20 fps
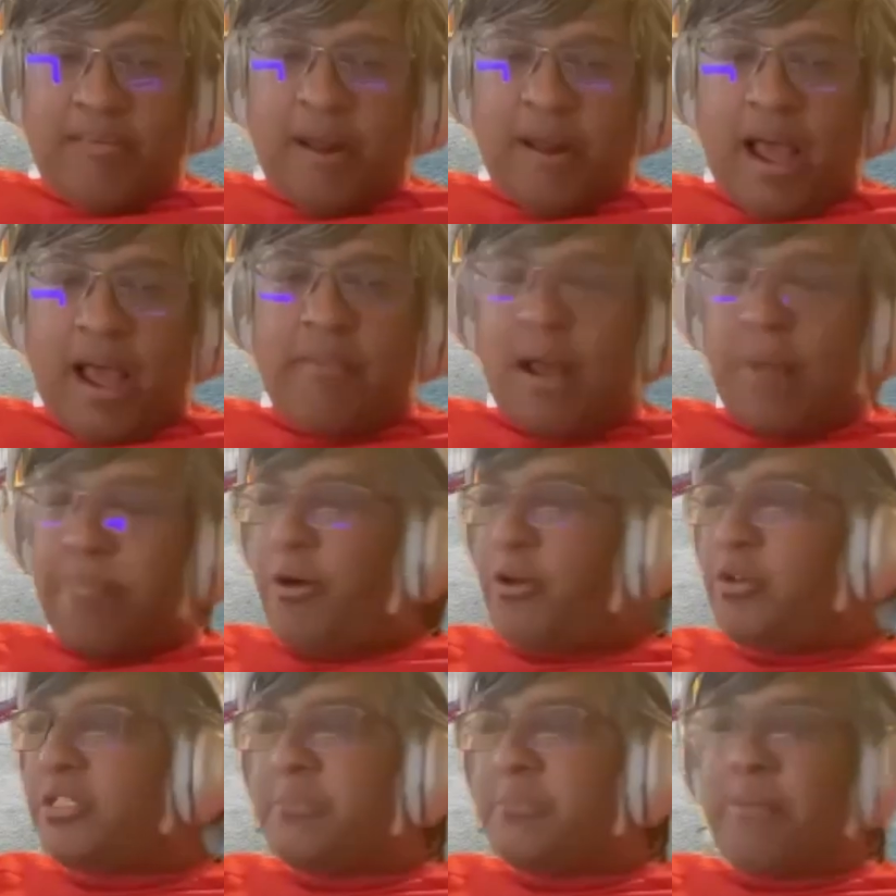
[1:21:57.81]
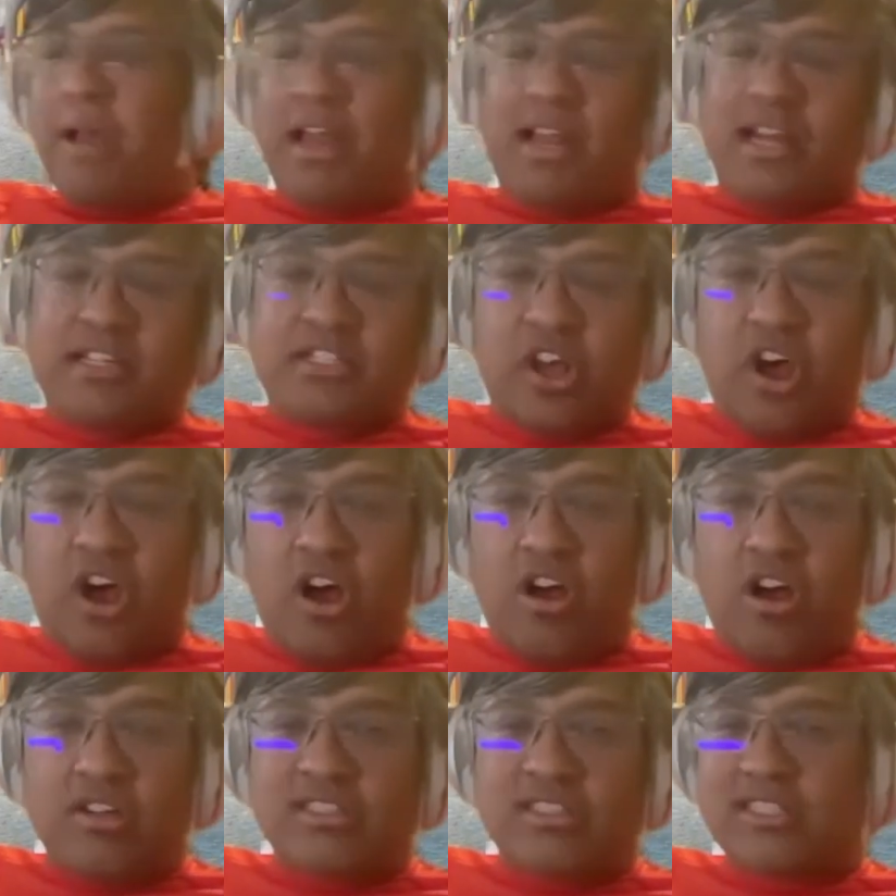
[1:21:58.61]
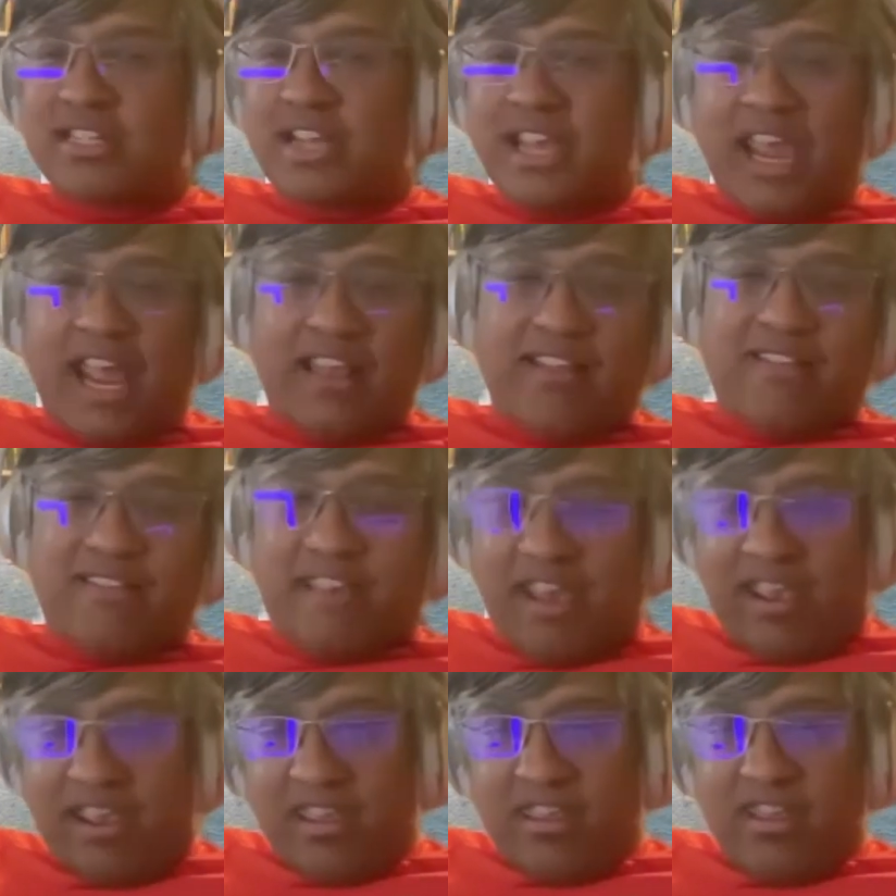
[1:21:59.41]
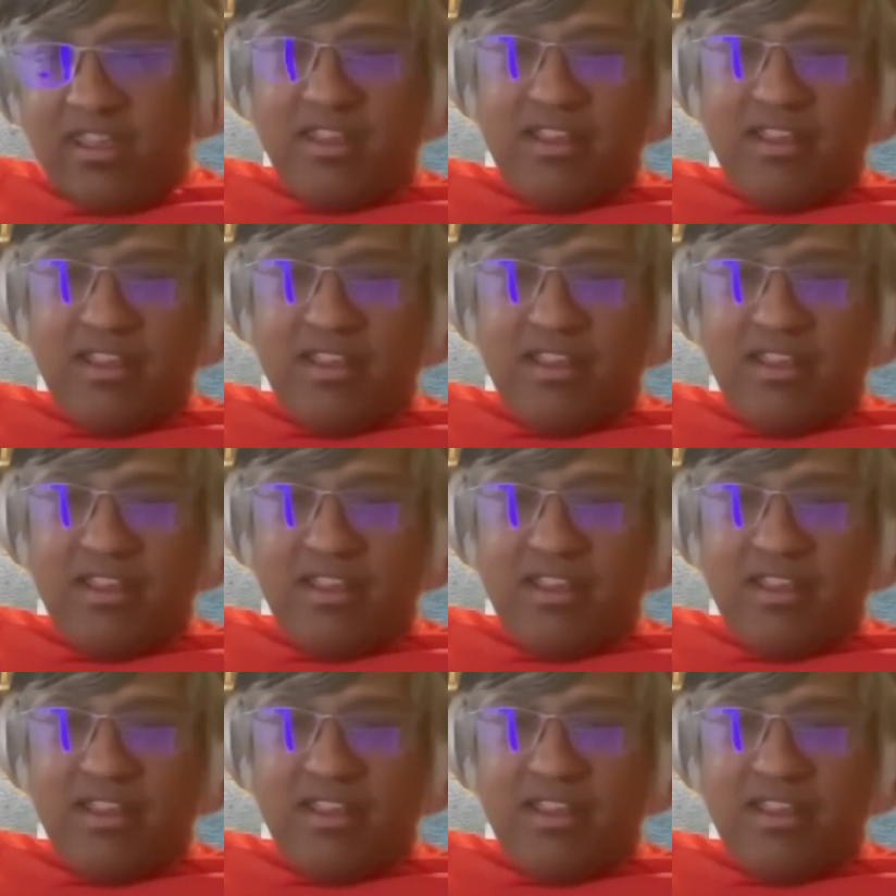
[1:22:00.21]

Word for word: I'm not posting my like songs because I can't sing.